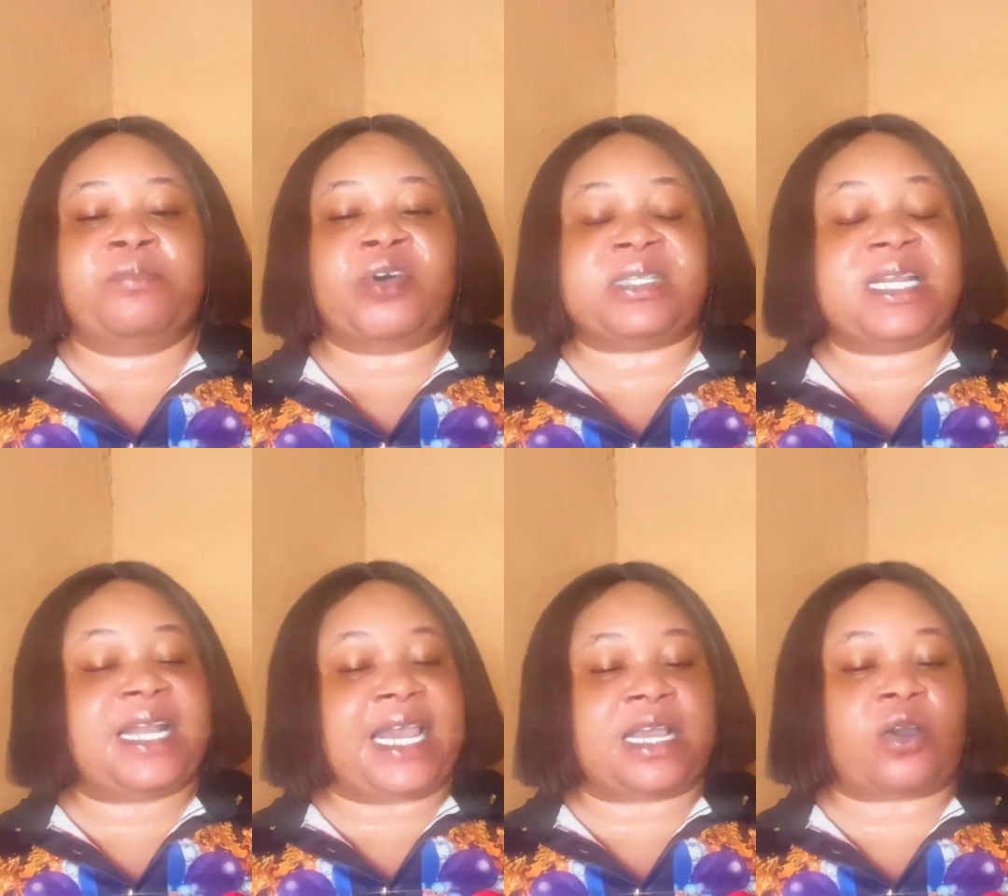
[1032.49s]
pausing
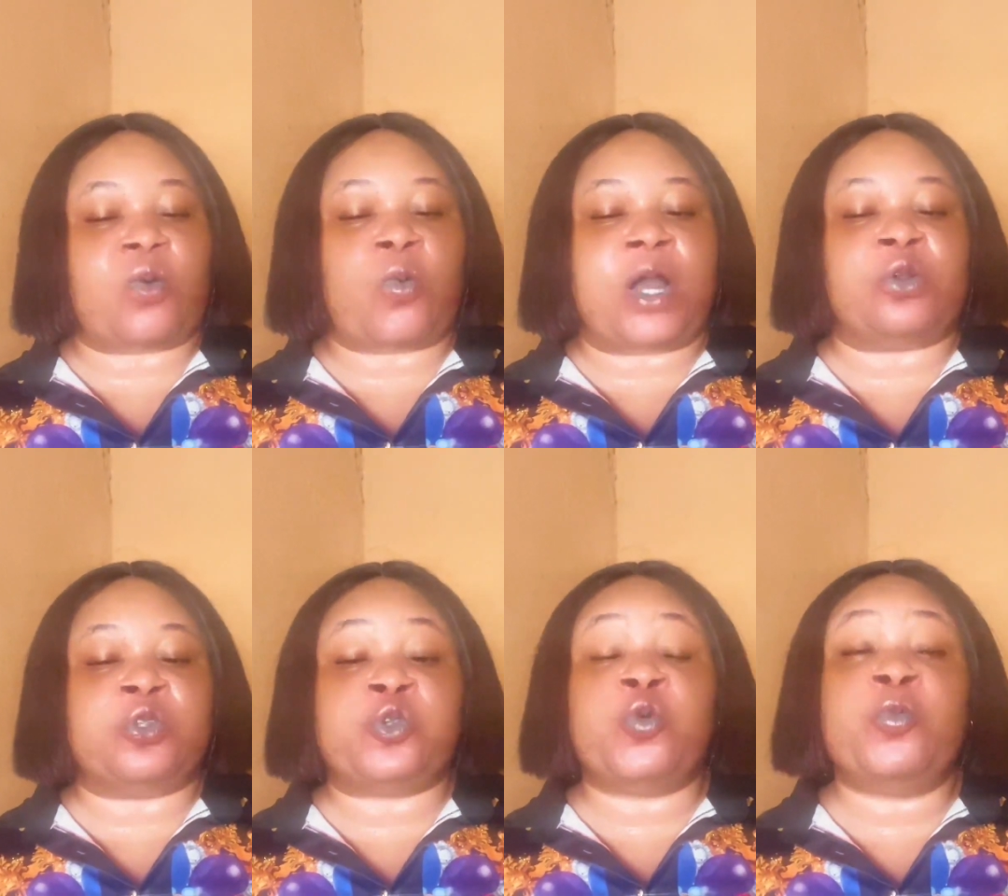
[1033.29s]
like 1
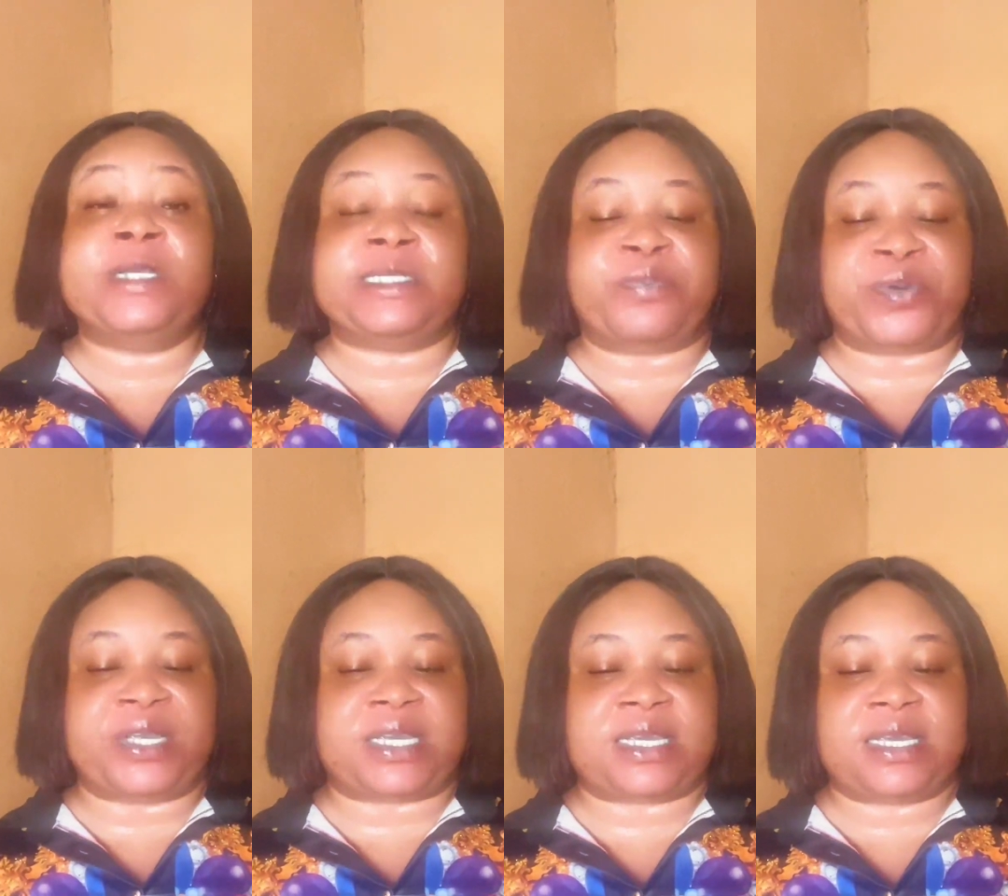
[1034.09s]
or 2 weeks
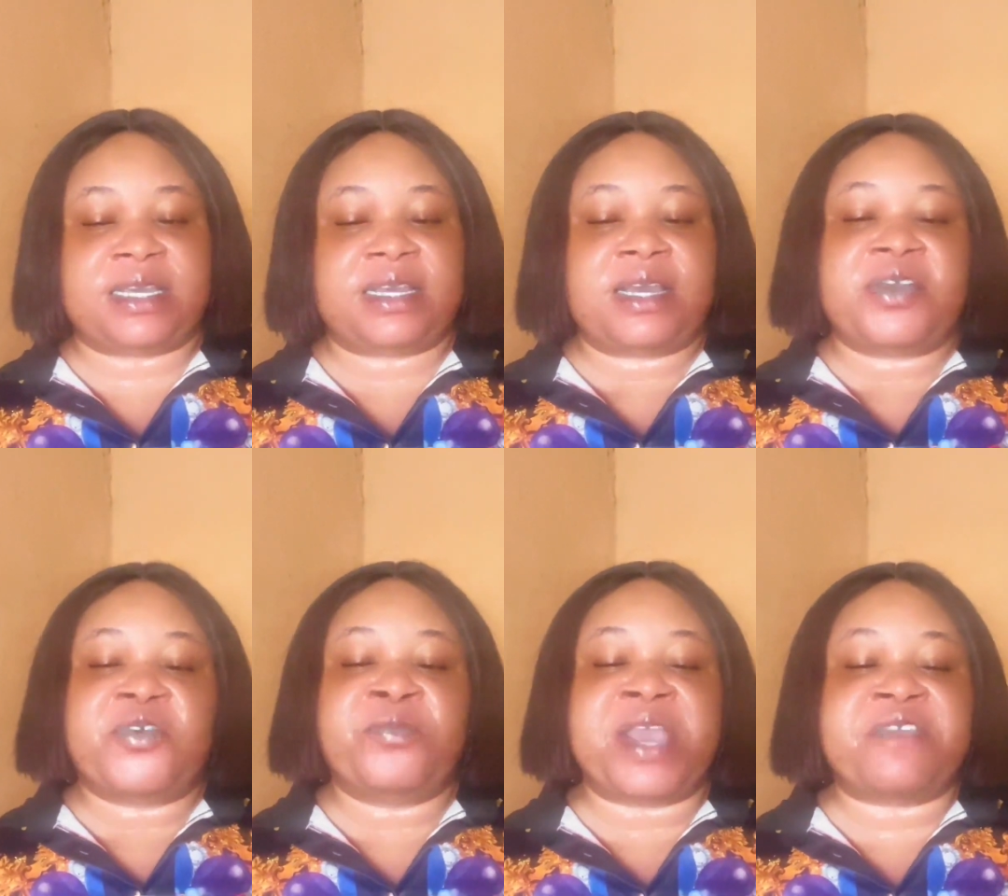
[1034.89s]
break
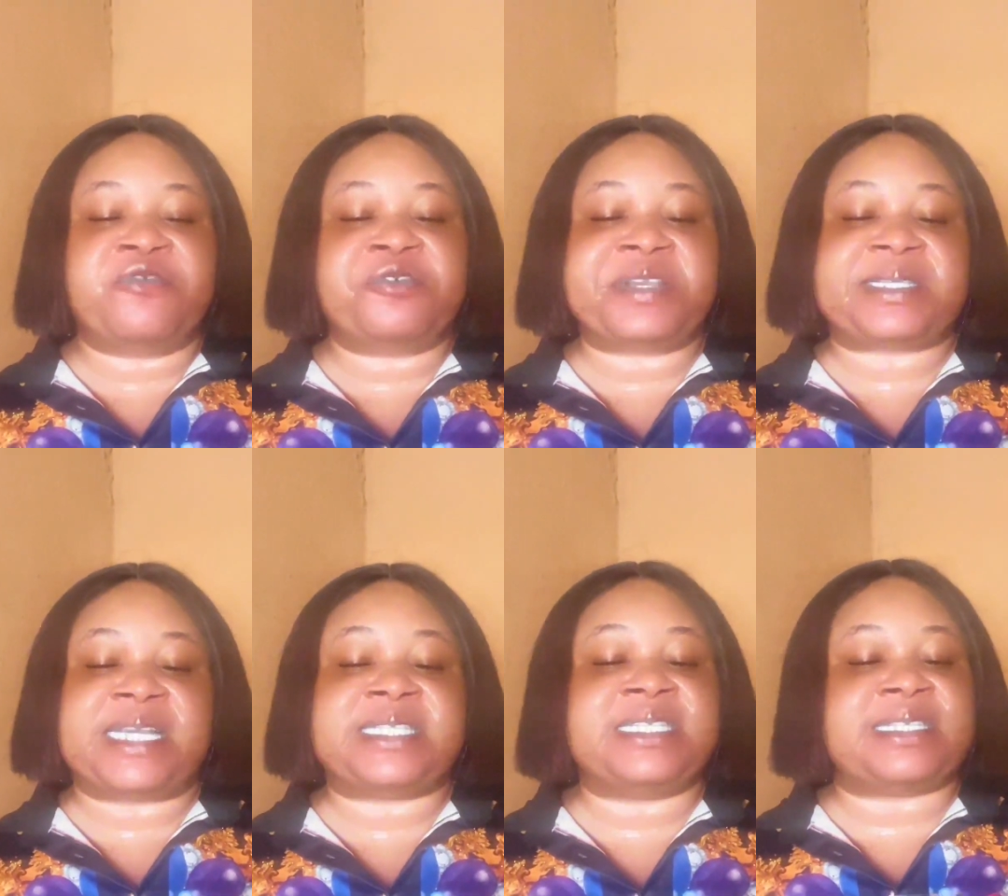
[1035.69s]
may even
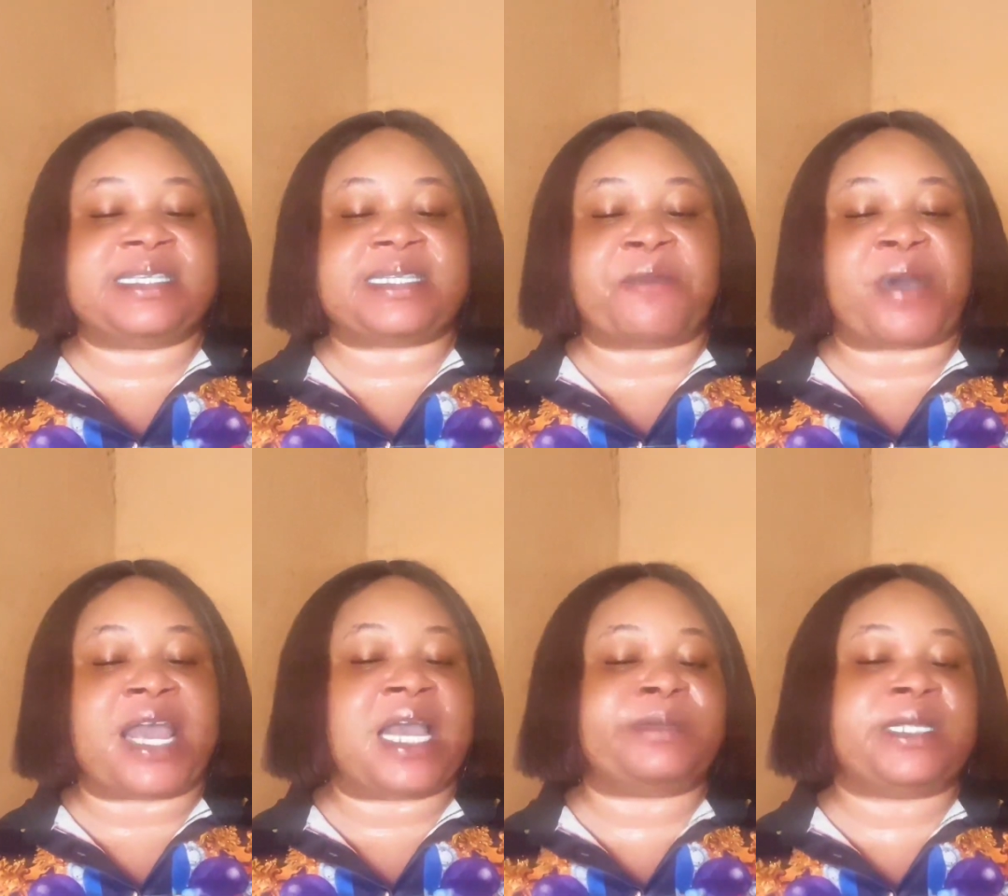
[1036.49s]
reset the system
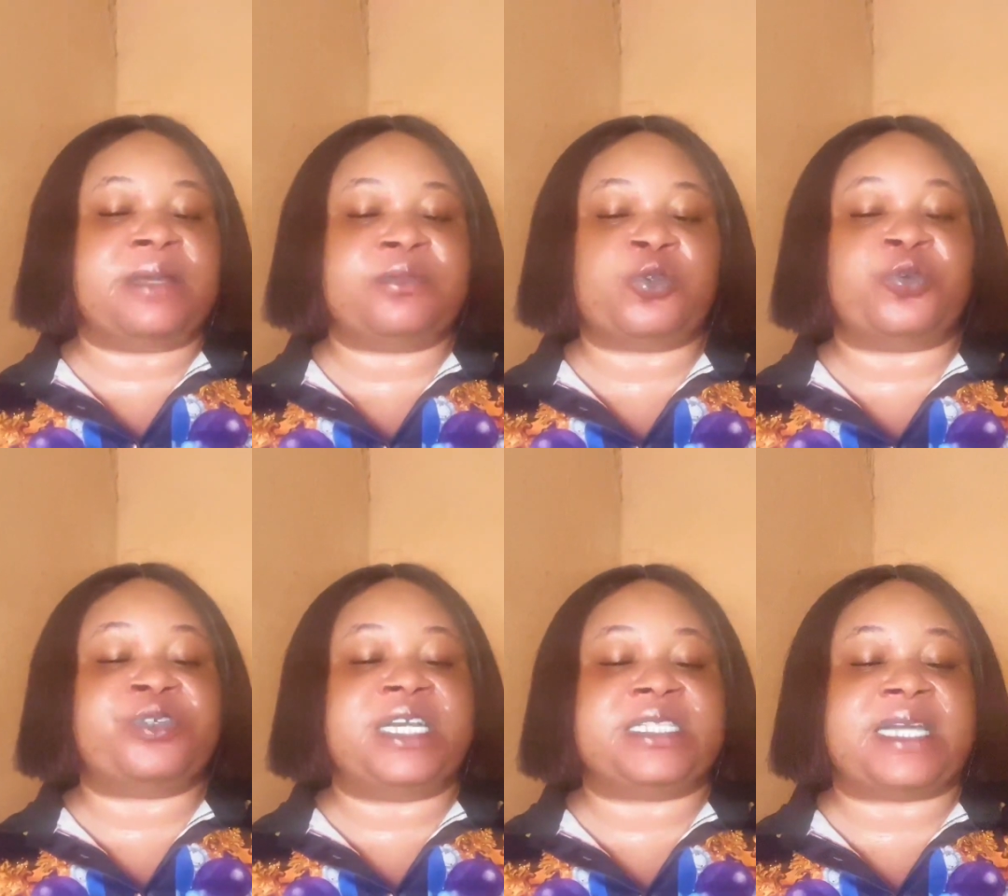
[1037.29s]
and helps them to
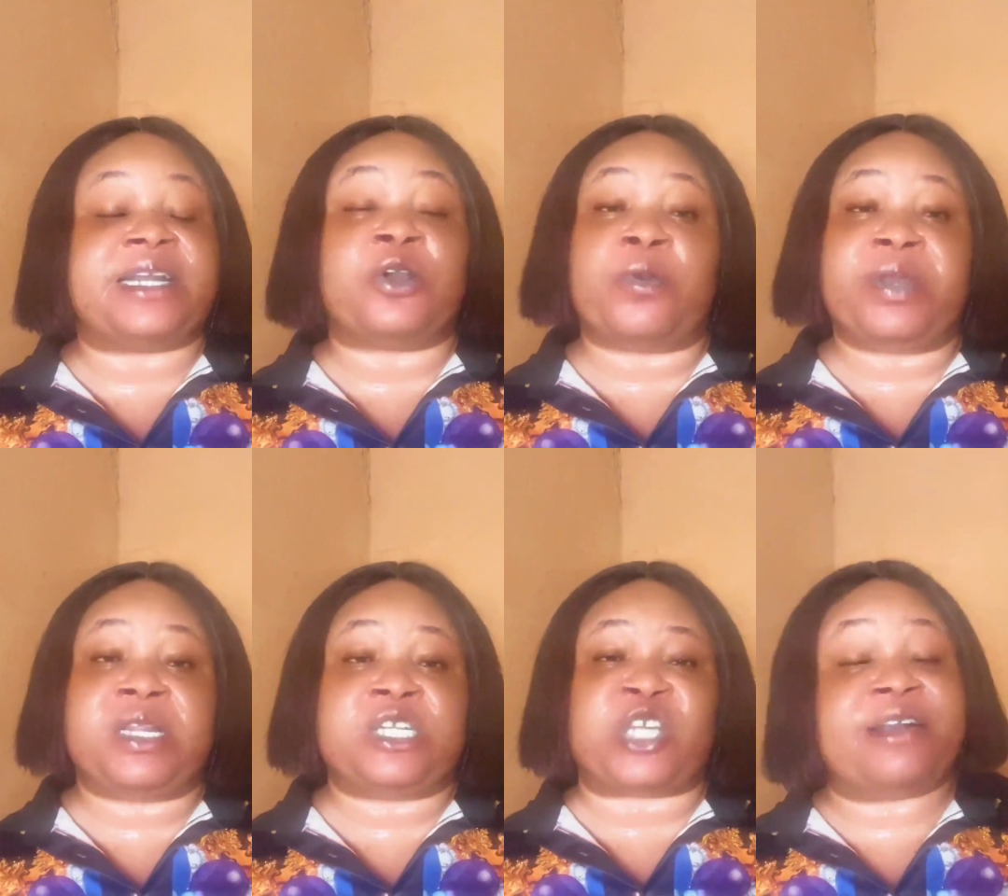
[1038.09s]
re-enter
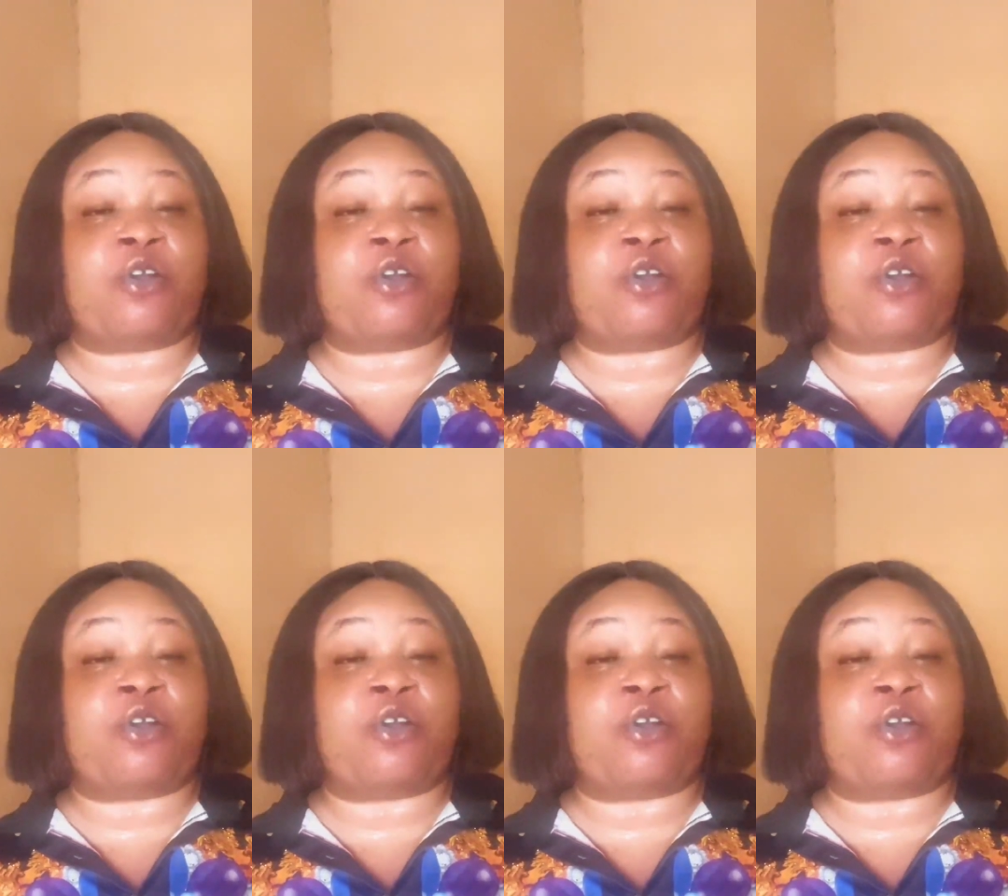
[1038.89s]
recommendation.